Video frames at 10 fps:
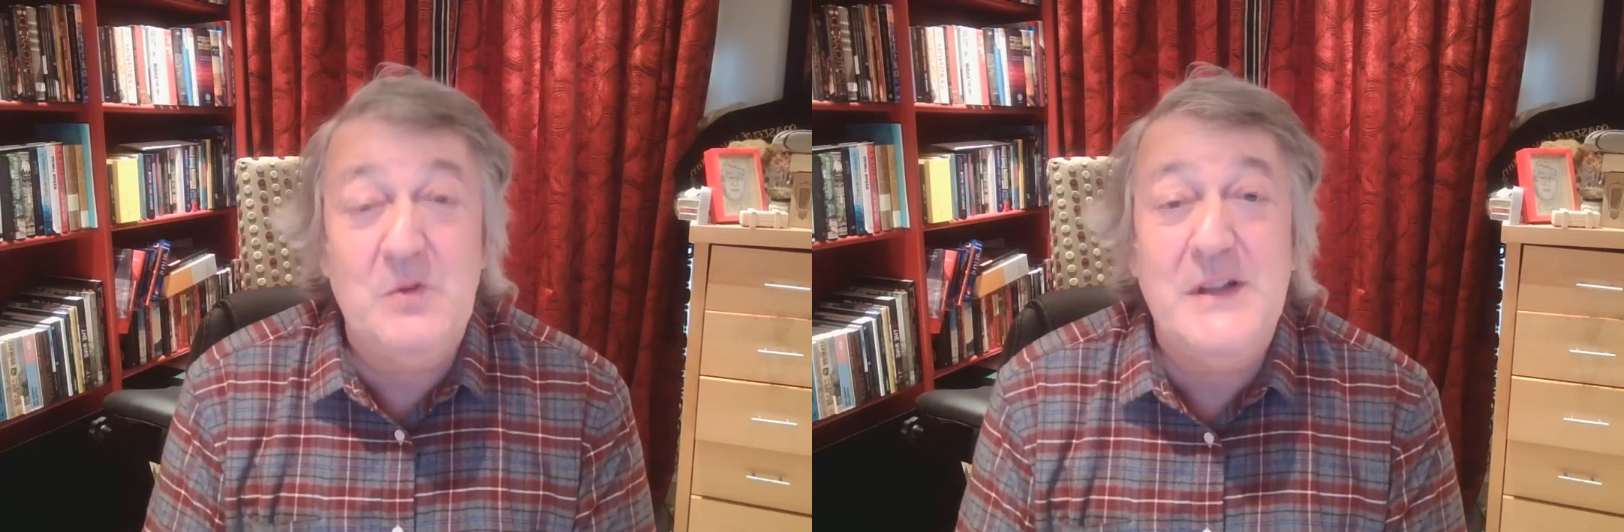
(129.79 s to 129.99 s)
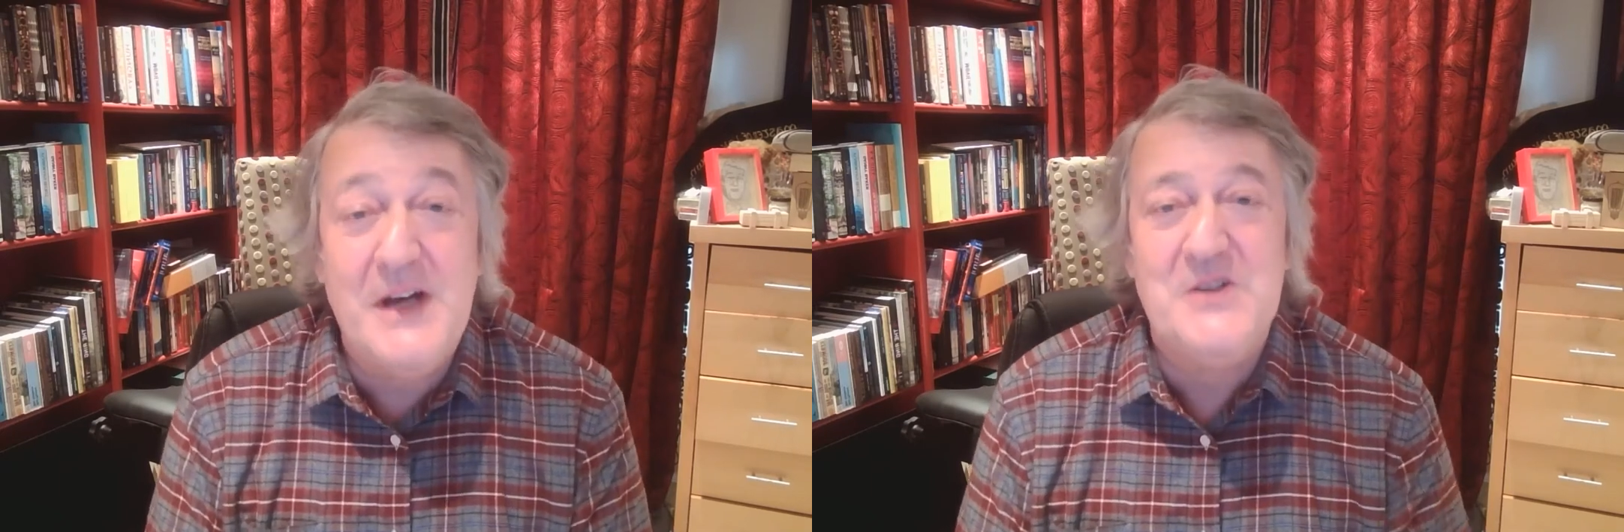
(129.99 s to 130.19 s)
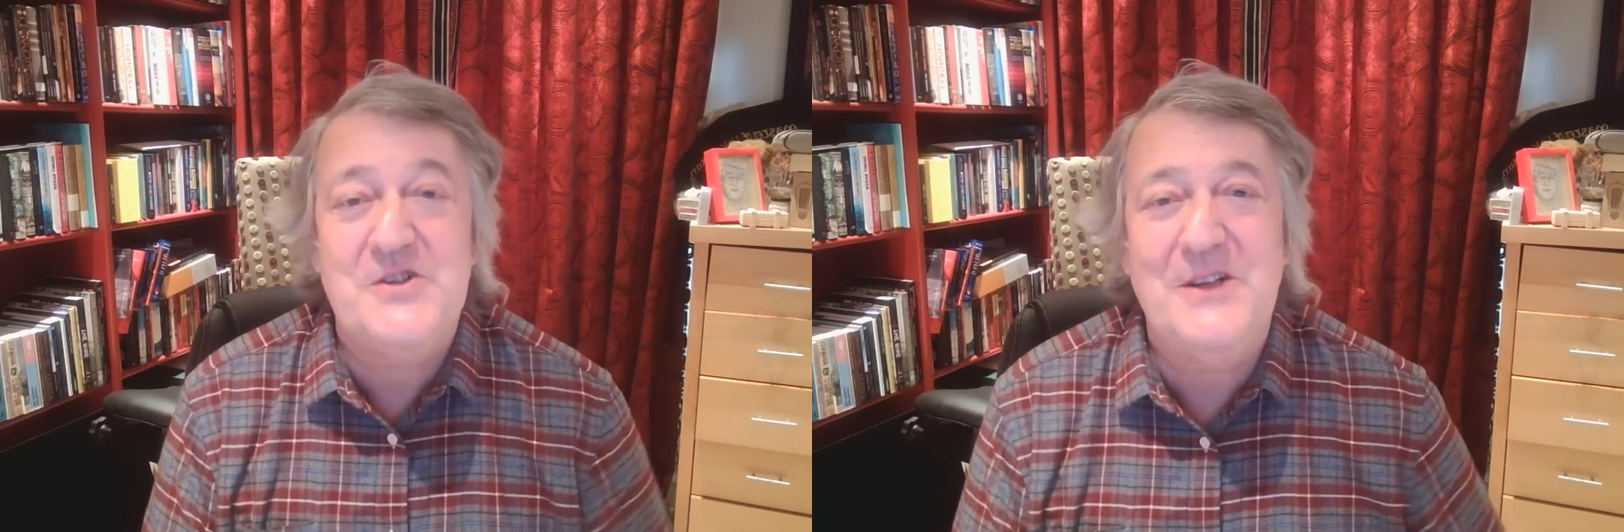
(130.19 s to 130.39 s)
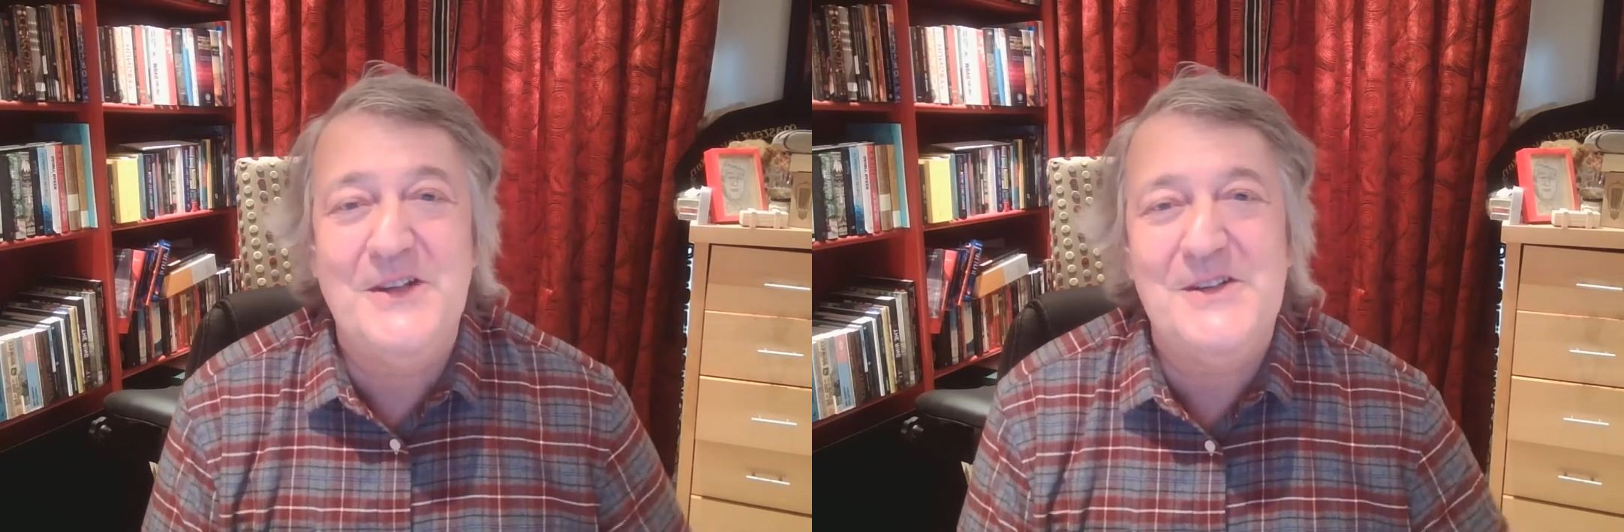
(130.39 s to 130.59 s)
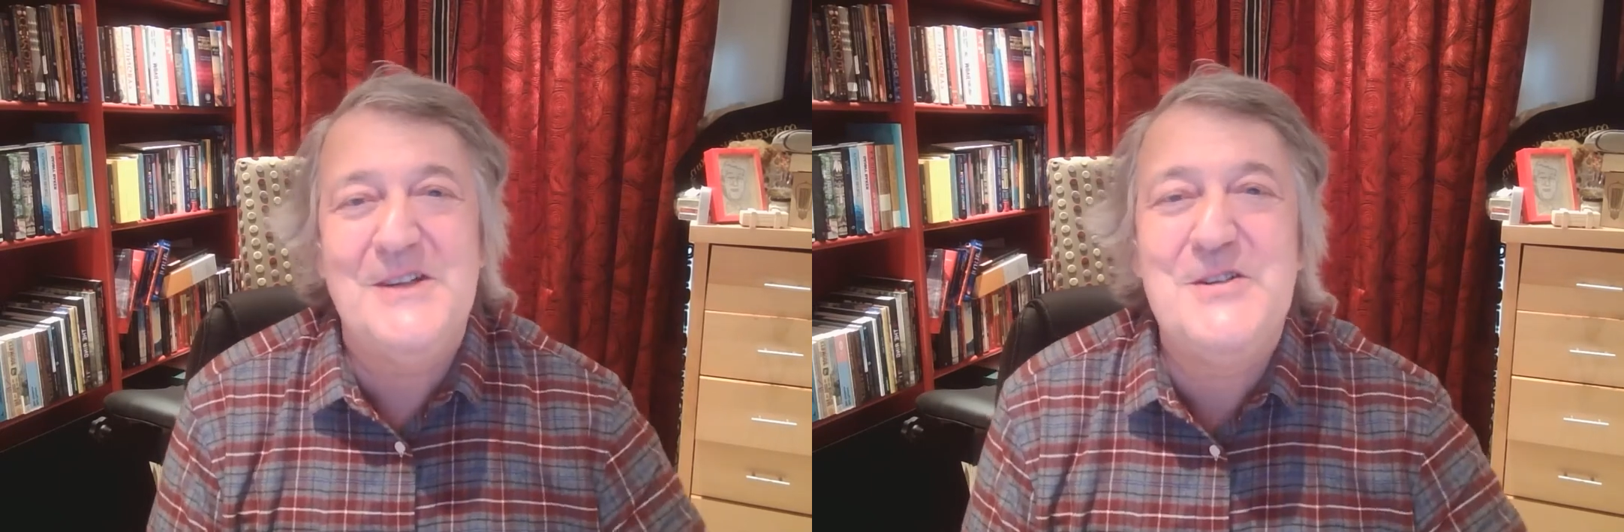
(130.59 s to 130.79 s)
lasting
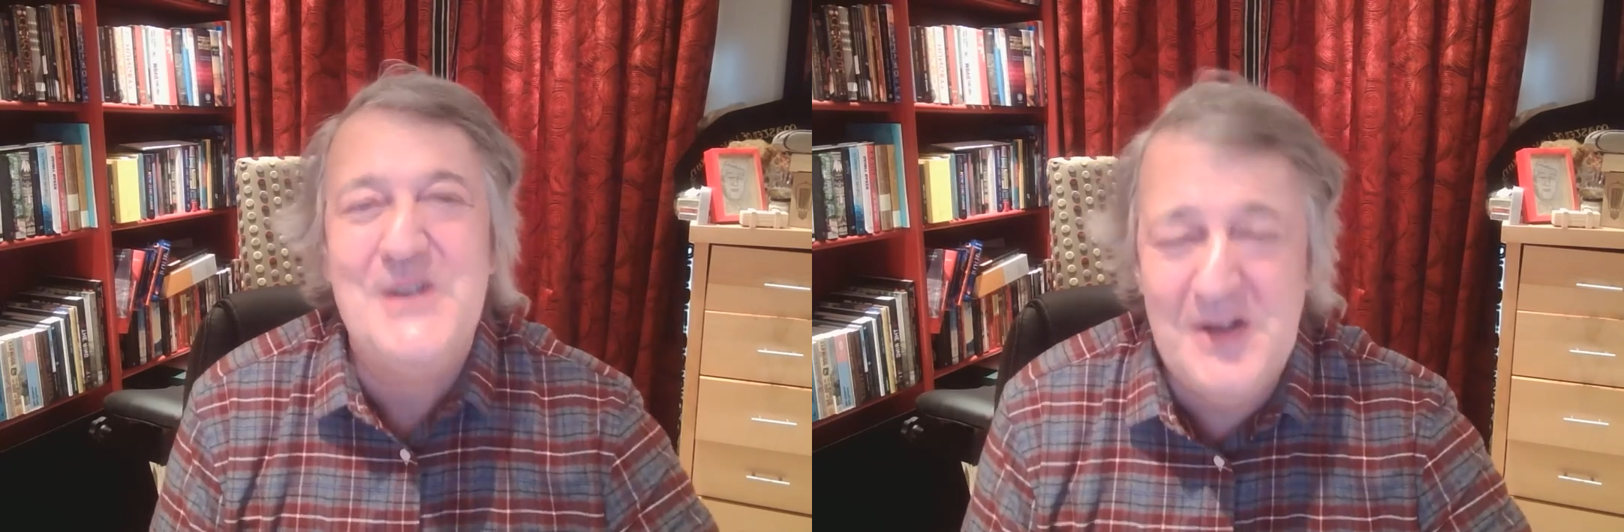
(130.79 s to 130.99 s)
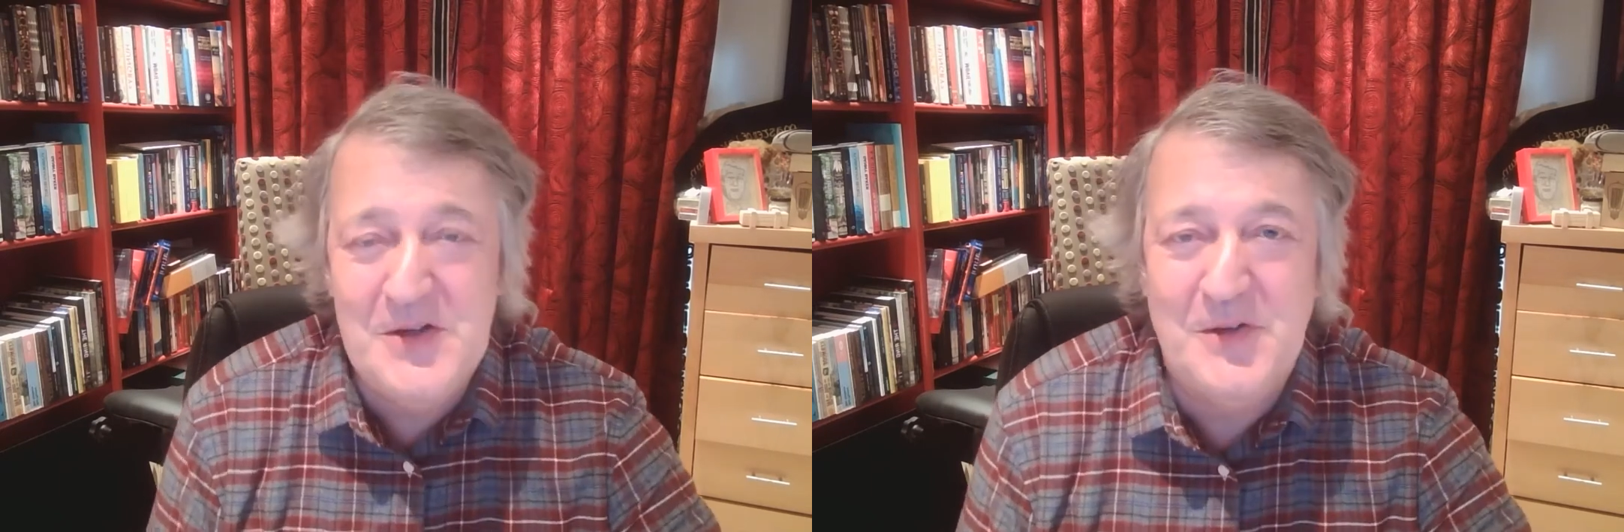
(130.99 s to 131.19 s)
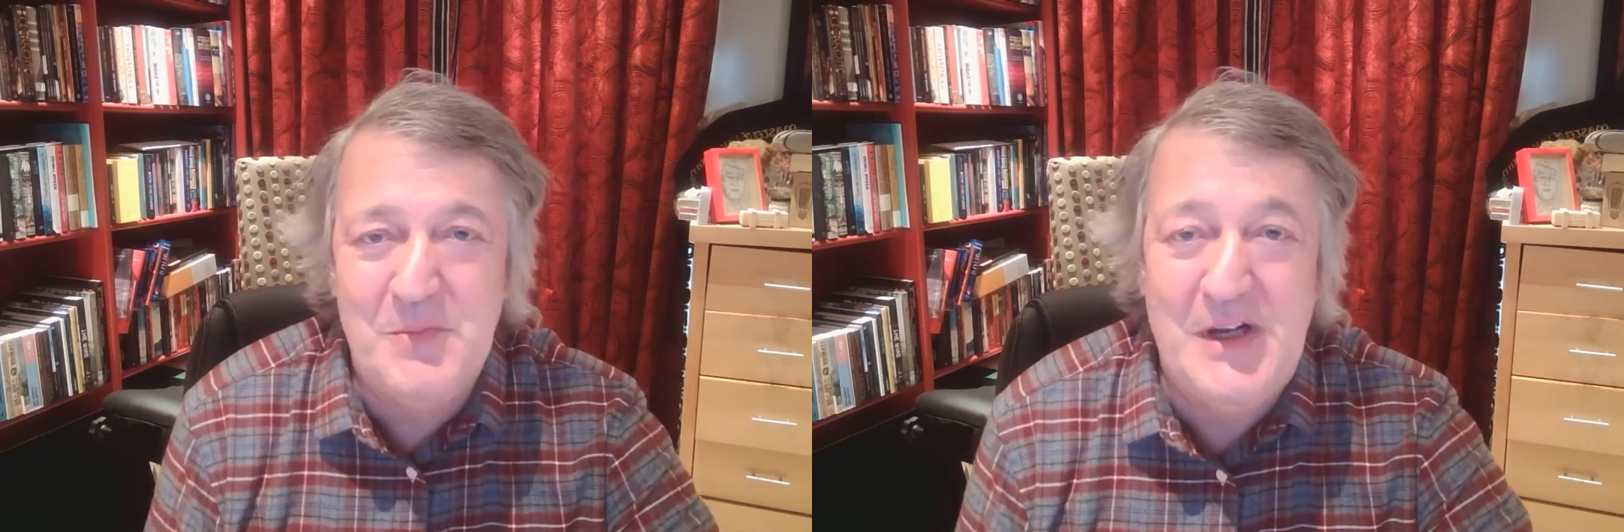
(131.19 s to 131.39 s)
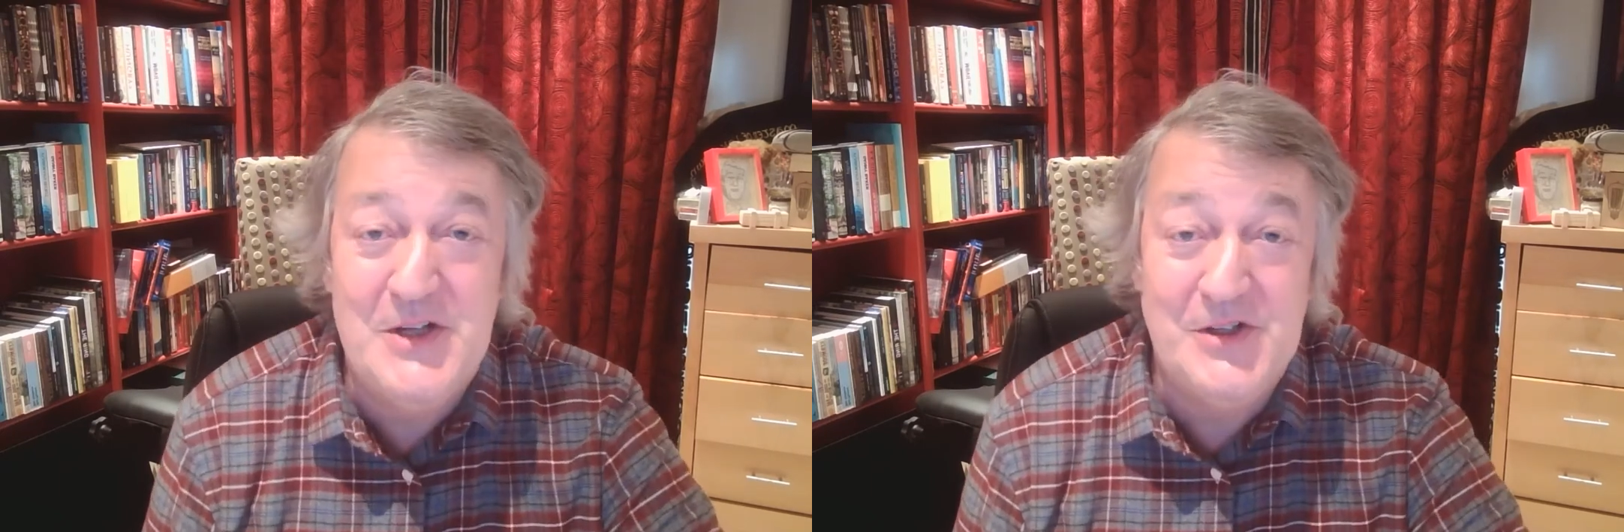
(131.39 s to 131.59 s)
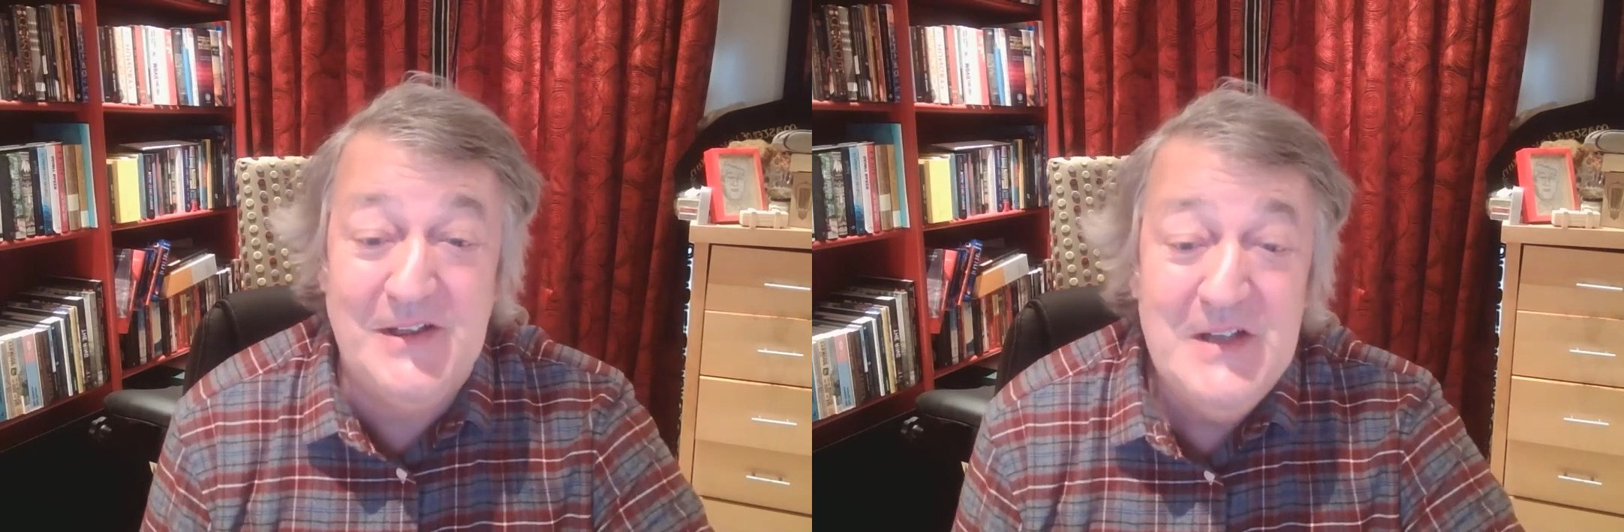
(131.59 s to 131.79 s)
and eternal
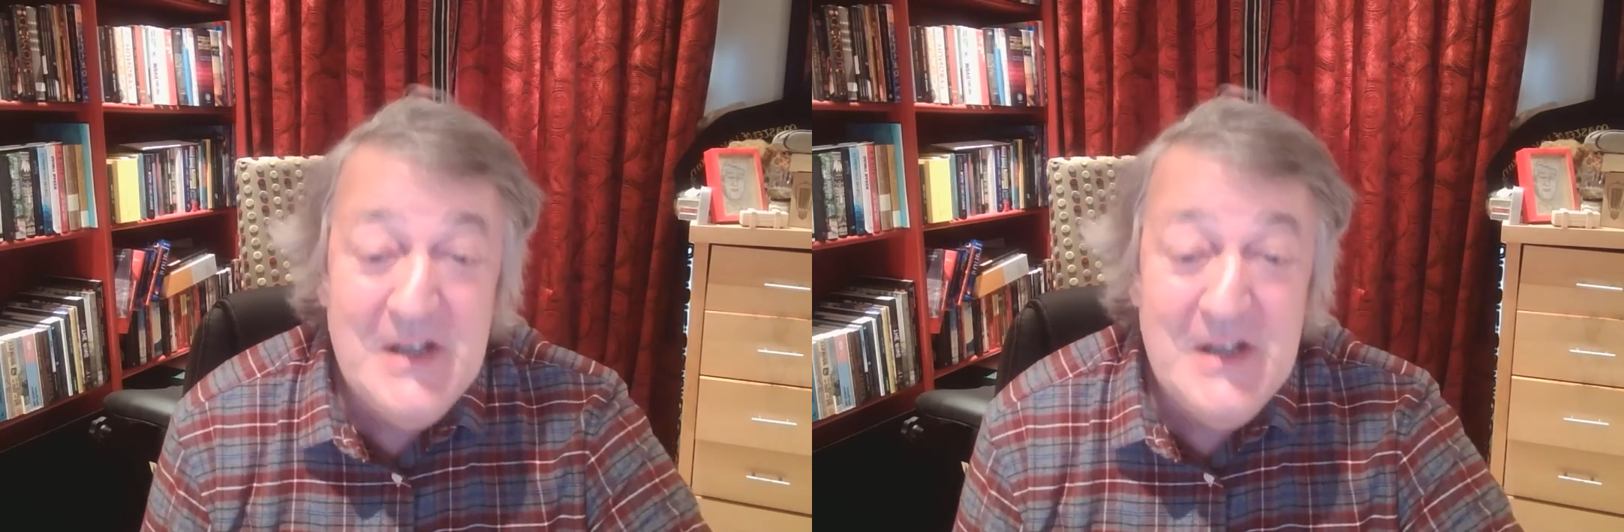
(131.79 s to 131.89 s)
pleasure.